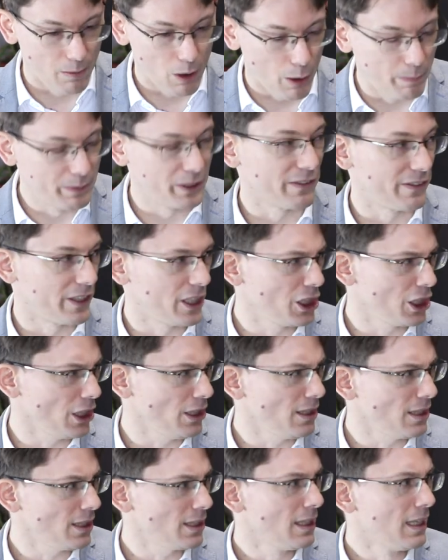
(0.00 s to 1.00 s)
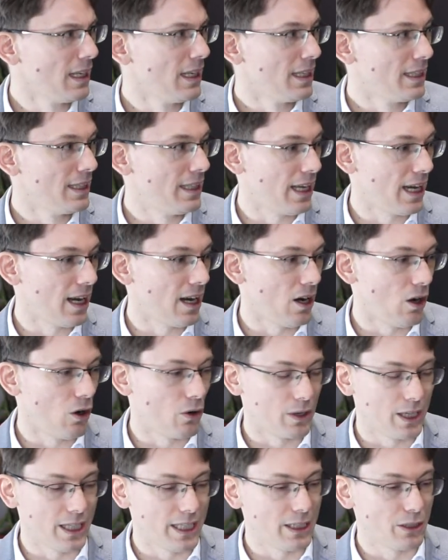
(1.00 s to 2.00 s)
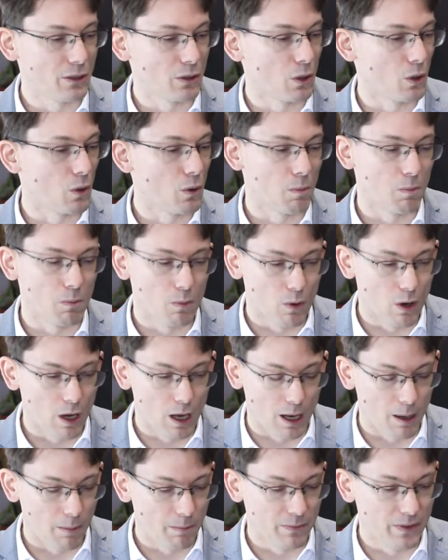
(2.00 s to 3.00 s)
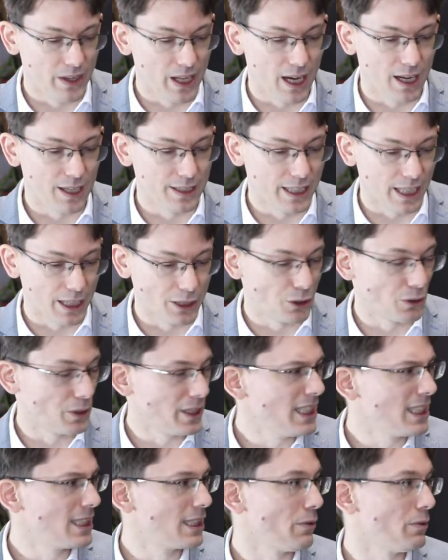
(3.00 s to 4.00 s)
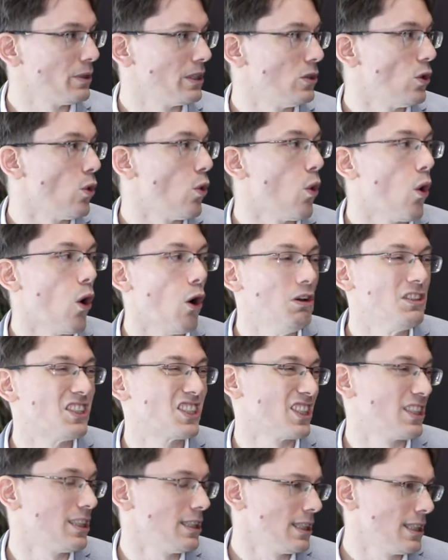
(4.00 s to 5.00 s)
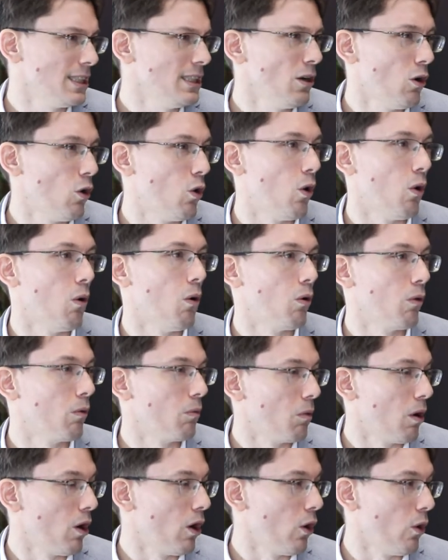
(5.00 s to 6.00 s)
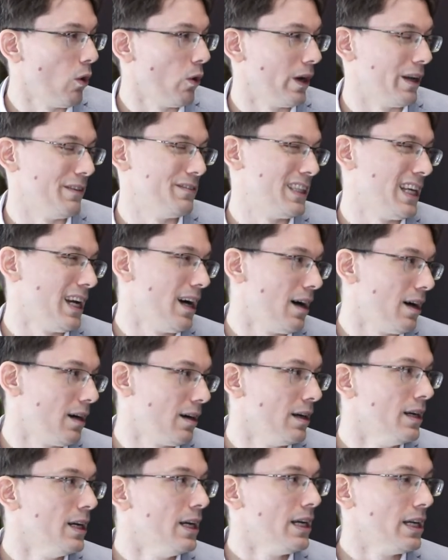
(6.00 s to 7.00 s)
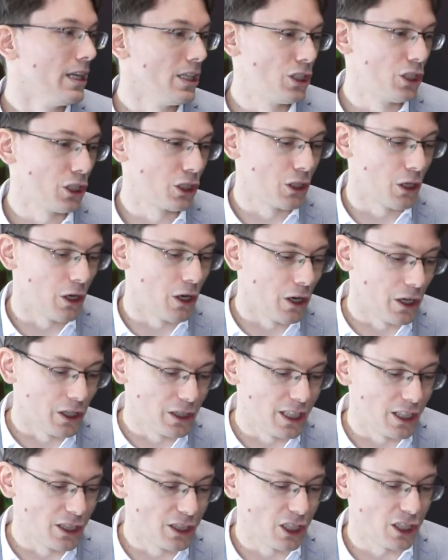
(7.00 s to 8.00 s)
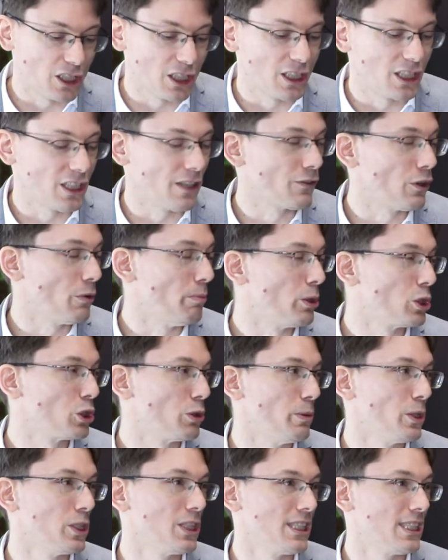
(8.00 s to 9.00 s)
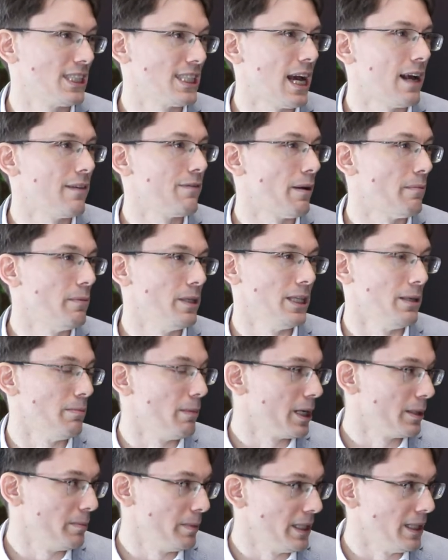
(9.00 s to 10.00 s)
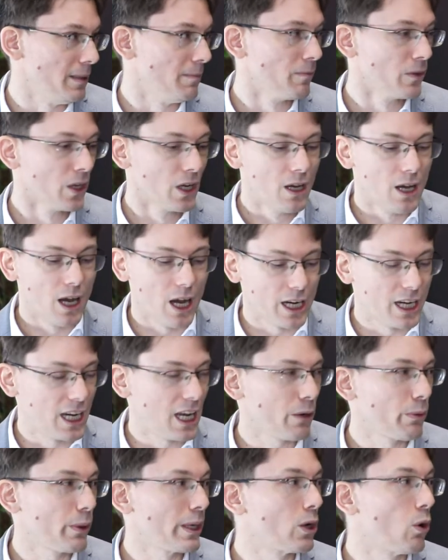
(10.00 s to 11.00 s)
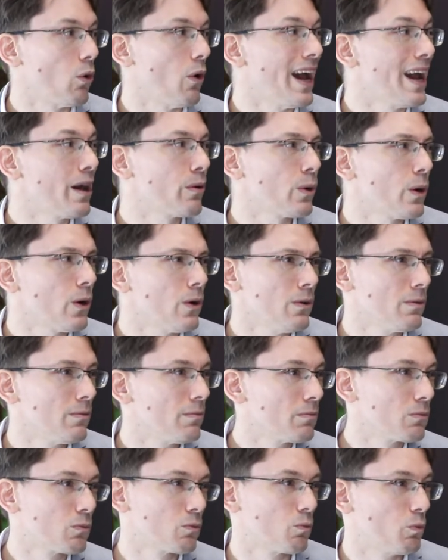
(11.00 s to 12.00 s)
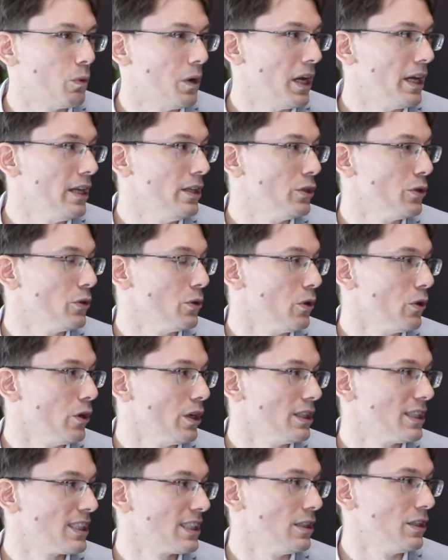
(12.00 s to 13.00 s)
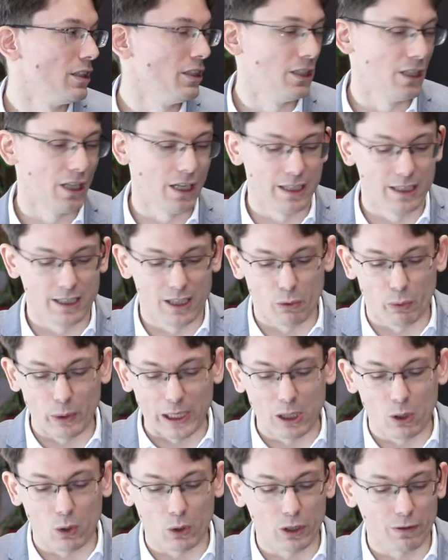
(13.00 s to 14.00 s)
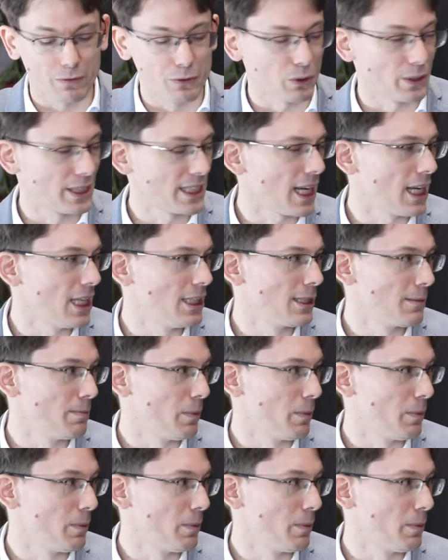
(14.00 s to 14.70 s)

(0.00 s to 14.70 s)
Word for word: observations. They are only, you know, they are unique. There is no uncertainty, or if they are, it's just the uncertainty of the measurement itself. Mm-hmm. I mean, there might be a clerical error in the record of your sales,